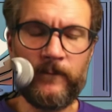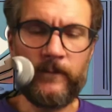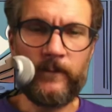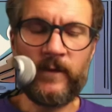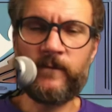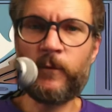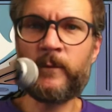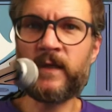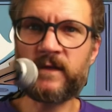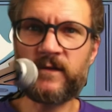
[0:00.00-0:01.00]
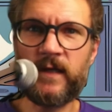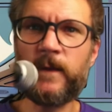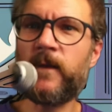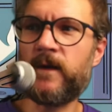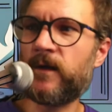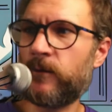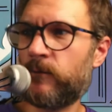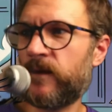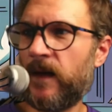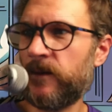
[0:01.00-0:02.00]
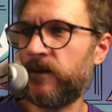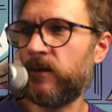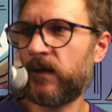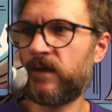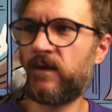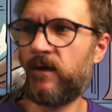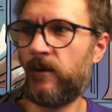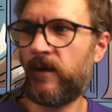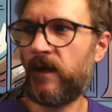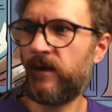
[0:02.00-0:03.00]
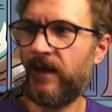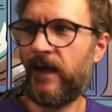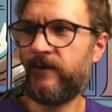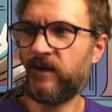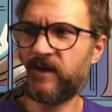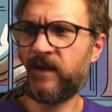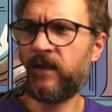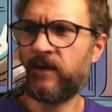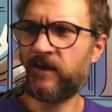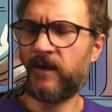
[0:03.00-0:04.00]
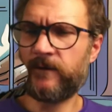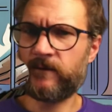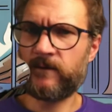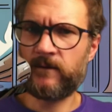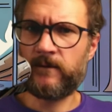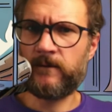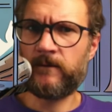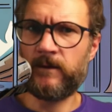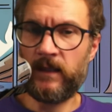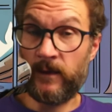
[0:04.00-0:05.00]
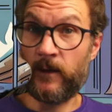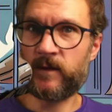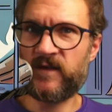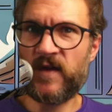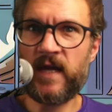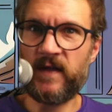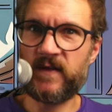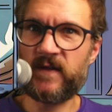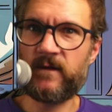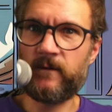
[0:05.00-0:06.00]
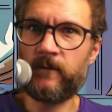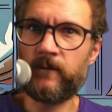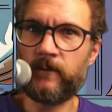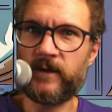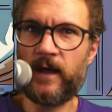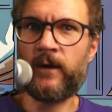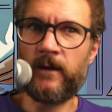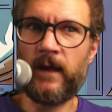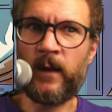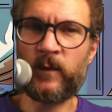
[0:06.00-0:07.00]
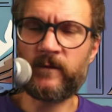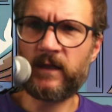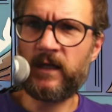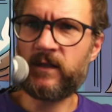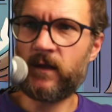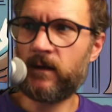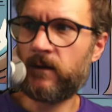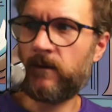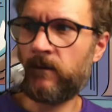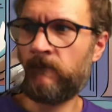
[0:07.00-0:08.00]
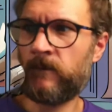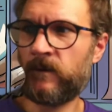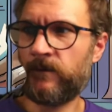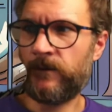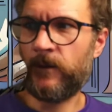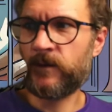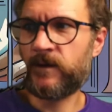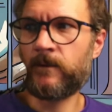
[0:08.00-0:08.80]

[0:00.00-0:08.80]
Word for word: performing straight theater without the orchestra, without having to sing and stuff in those days, without amplification. So those